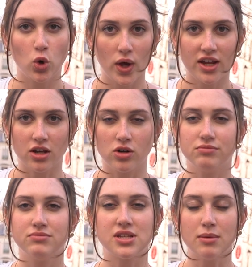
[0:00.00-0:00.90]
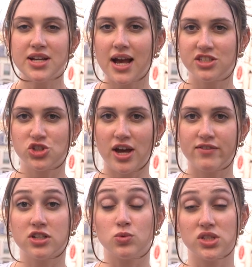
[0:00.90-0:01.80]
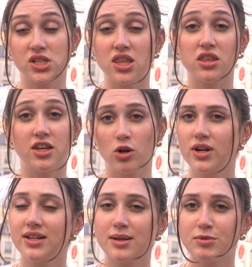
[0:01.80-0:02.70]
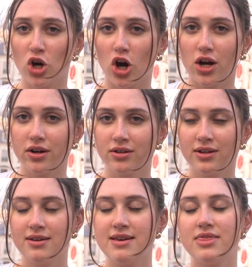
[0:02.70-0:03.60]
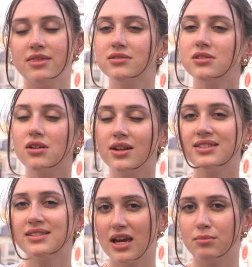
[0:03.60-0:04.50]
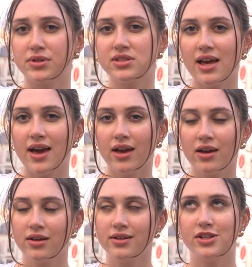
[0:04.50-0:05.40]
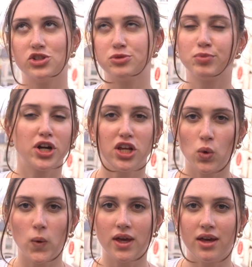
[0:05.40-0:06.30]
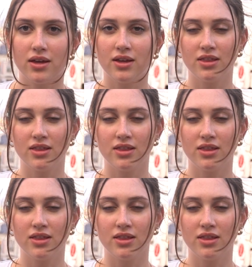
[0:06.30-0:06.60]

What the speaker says: Quick note, some taxi drivers will say that they don't accept card. This is not a scam per se, it's just pretty annoying.